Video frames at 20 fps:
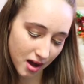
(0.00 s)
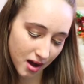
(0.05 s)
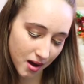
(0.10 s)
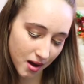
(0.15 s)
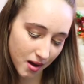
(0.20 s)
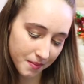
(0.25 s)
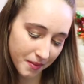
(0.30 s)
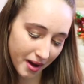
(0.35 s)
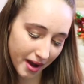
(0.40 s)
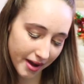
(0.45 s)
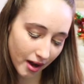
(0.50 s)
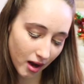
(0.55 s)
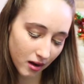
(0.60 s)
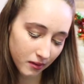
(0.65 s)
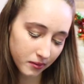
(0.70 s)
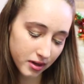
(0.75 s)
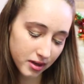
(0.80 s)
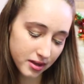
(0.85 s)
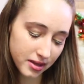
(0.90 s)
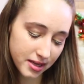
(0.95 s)
I
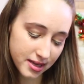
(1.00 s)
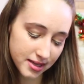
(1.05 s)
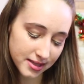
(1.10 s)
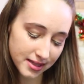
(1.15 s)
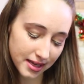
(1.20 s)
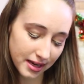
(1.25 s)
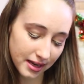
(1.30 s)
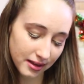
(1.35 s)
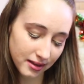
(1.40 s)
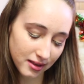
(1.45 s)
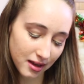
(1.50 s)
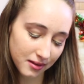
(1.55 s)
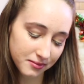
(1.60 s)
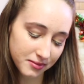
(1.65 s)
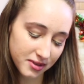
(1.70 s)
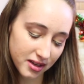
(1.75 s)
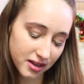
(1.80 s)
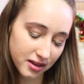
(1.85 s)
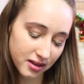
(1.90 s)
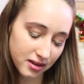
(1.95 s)
got one of these and I
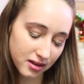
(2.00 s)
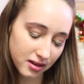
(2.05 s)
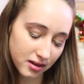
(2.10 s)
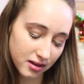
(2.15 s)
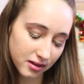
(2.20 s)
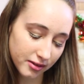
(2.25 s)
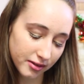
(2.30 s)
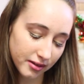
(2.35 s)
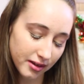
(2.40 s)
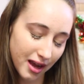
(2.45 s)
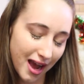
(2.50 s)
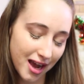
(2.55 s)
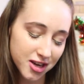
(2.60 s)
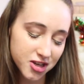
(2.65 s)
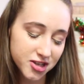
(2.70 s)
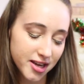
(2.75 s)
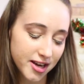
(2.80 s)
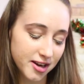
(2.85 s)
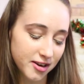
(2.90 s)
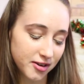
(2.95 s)
loved it.
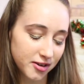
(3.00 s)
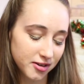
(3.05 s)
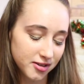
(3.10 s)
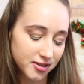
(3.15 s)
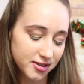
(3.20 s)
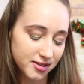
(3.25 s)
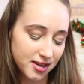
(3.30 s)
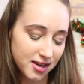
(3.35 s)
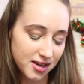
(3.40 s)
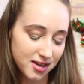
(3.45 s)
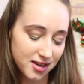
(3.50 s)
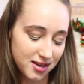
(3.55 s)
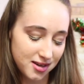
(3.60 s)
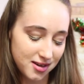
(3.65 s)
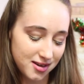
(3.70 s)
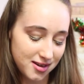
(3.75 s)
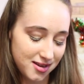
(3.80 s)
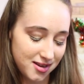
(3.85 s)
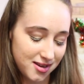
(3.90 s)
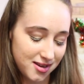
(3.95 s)
Hashtag girls night in.